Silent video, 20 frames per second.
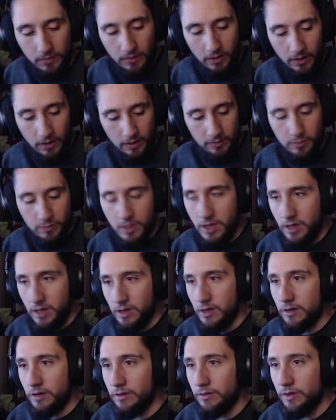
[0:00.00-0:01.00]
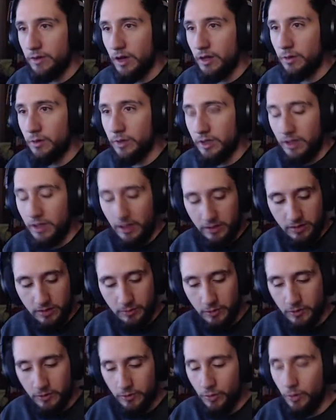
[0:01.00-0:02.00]
of me following Casey
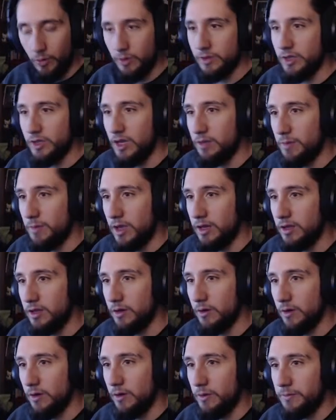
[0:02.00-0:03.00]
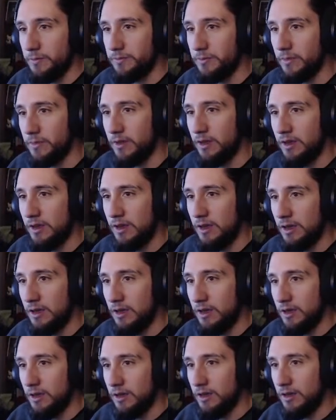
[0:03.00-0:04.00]
Muratori's Handmade Hero,
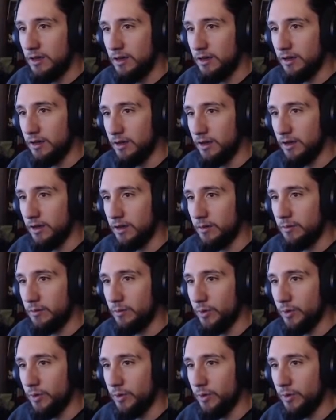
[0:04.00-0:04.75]
where he